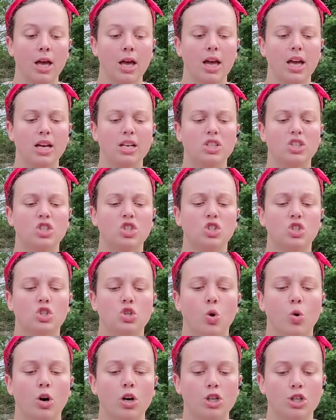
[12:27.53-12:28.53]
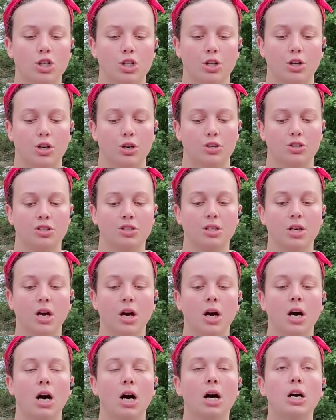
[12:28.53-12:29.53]
extortioners,
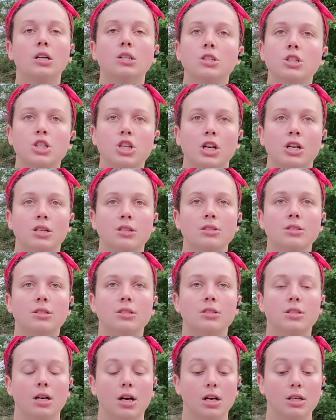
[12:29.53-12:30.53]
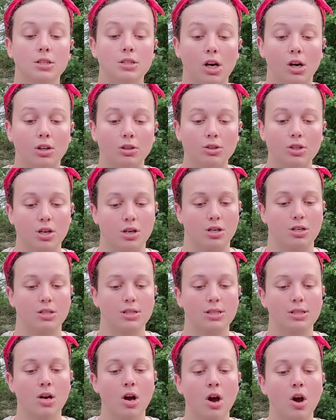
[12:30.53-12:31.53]
unjust,
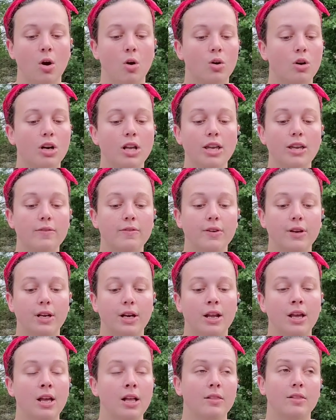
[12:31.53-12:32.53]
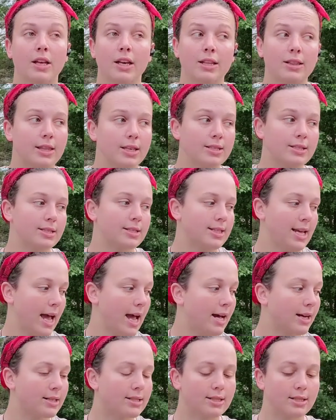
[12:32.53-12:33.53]
adulterers, or even like this
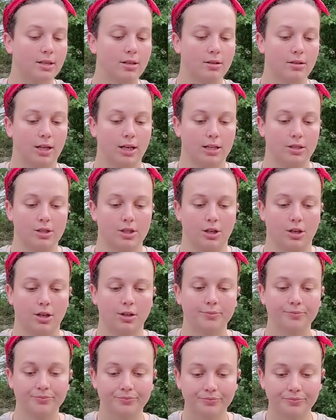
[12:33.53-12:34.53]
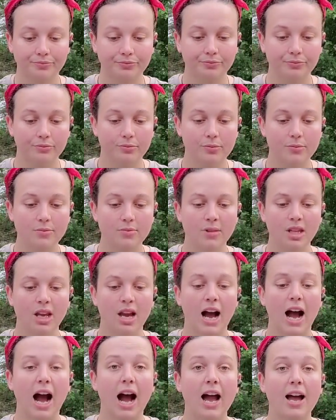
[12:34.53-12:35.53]
tax collector.
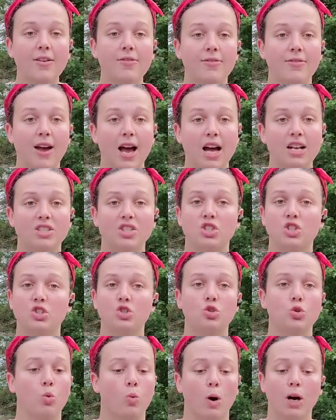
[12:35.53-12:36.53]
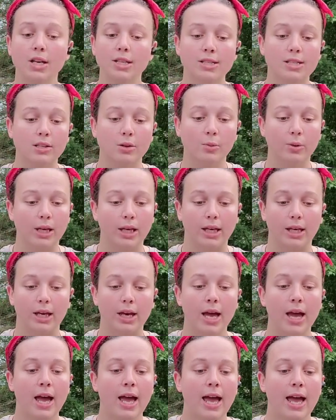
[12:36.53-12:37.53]
I fast twice a week,
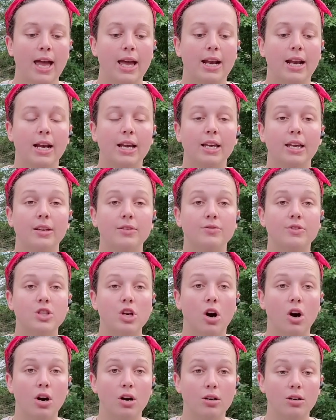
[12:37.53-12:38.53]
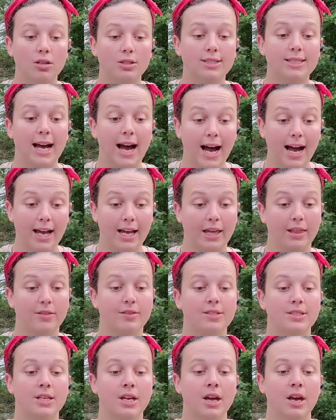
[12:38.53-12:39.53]
and I give
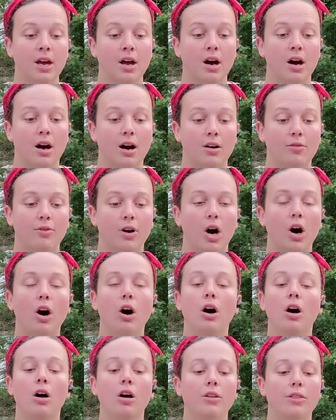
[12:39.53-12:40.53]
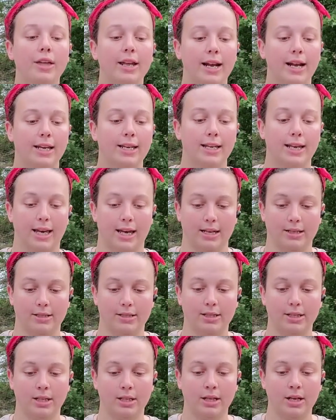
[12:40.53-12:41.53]
tithes of all that I get.